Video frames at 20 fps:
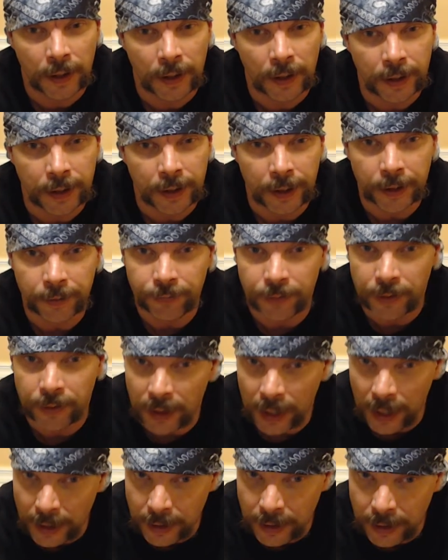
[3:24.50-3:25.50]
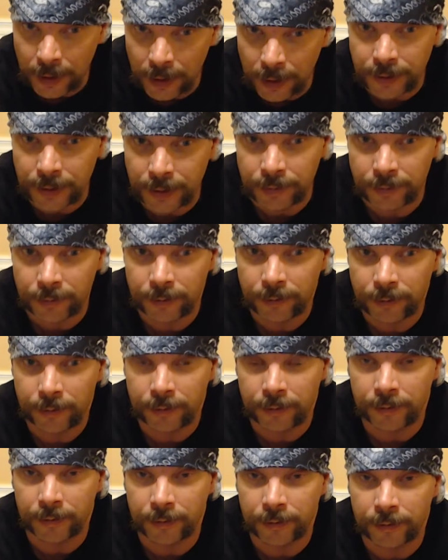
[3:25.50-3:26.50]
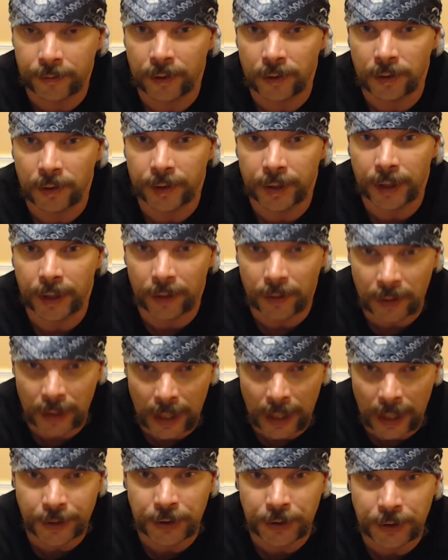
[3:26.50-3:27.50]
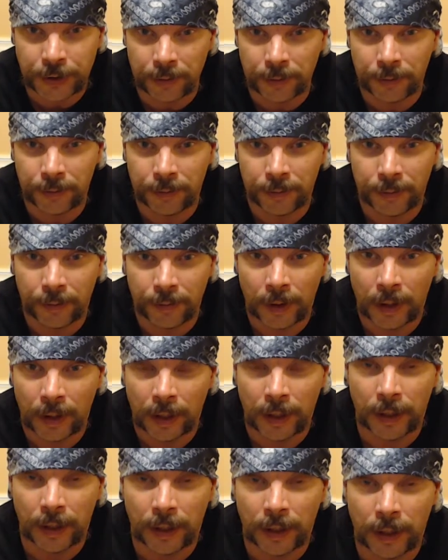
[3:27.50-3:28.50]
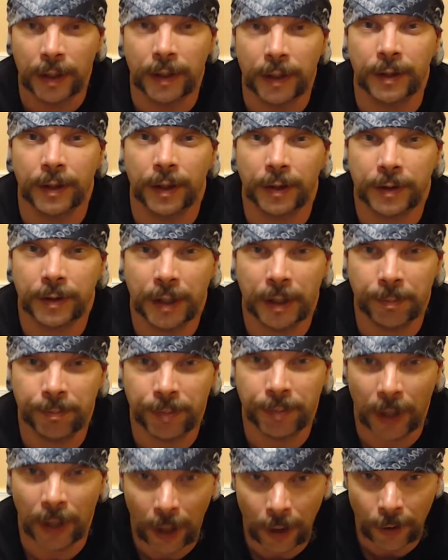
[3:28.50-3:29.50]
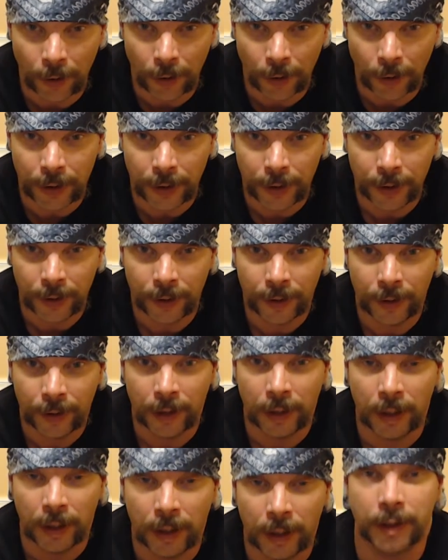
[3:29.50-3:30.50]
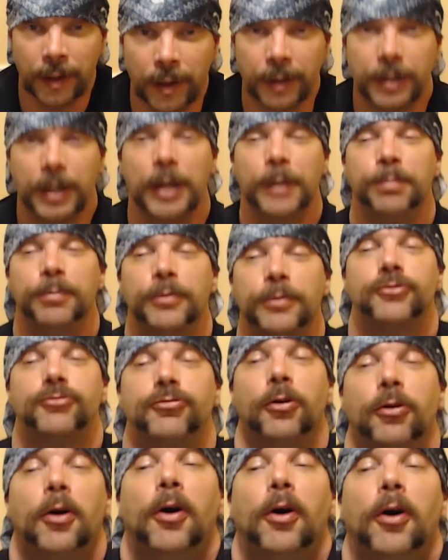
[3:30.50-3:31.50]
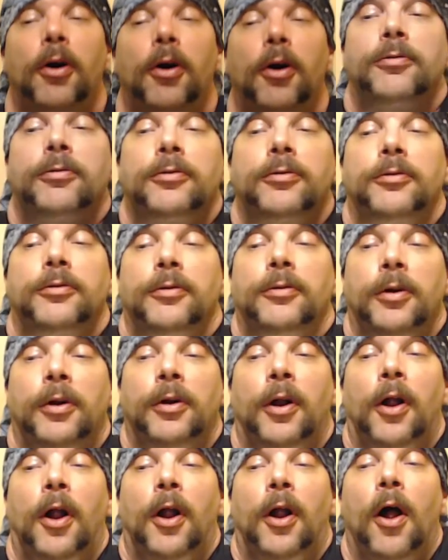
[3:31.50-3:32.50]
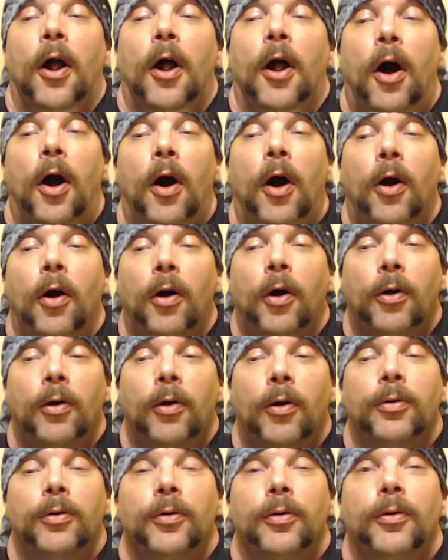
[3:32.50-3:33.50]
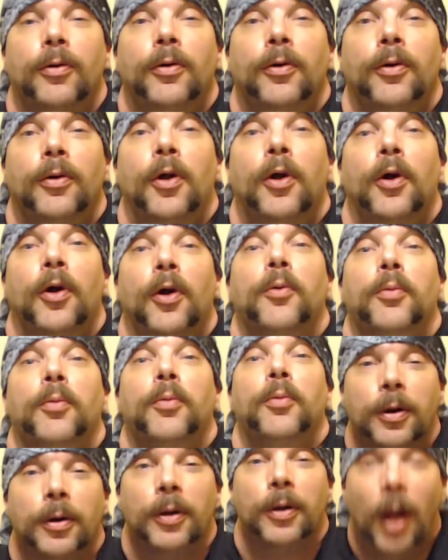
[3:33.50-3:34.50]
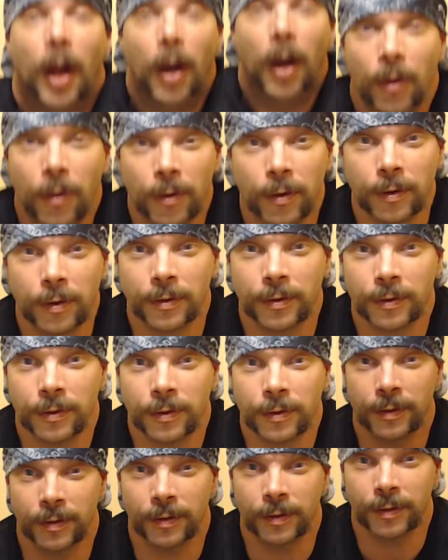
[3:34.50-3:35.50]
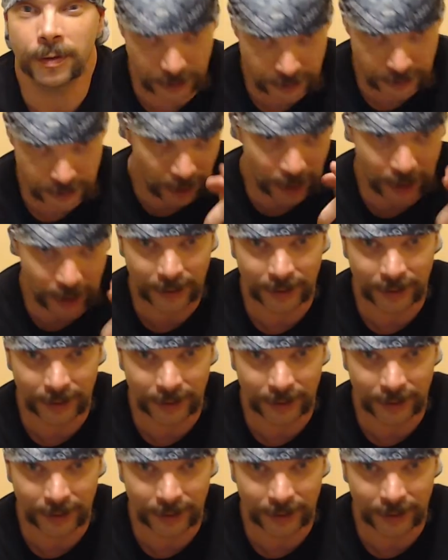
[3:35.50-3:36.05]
if you like onions, they'll like you. They'll keep you healthy. They'll keep you strong all winter long. That's right.